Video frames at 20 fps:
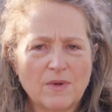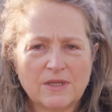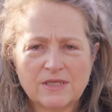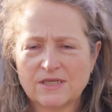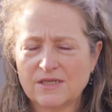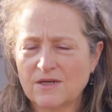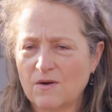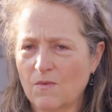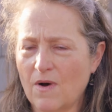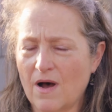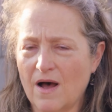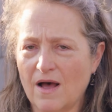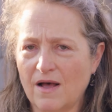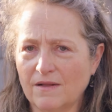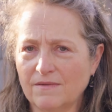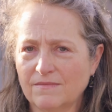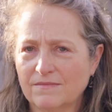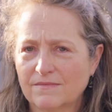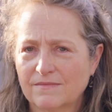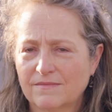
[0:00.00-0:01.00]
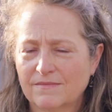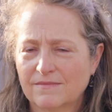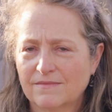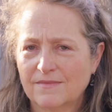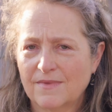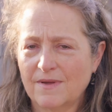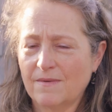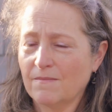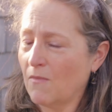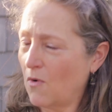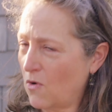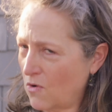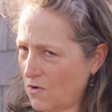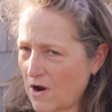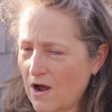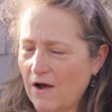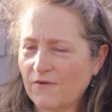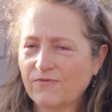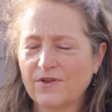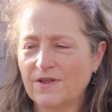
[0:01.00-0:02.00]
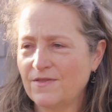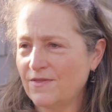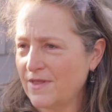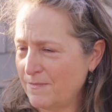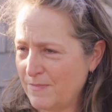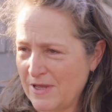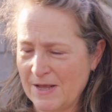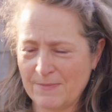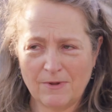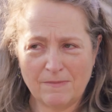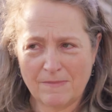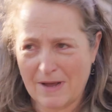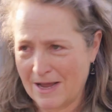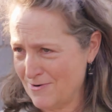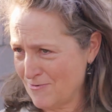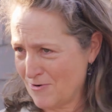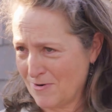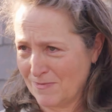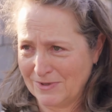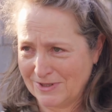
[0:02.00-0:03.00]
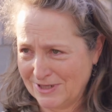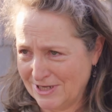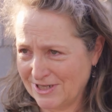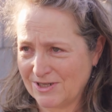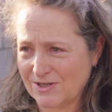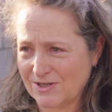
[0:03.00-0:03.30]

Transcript: once in a while, more often than people might normally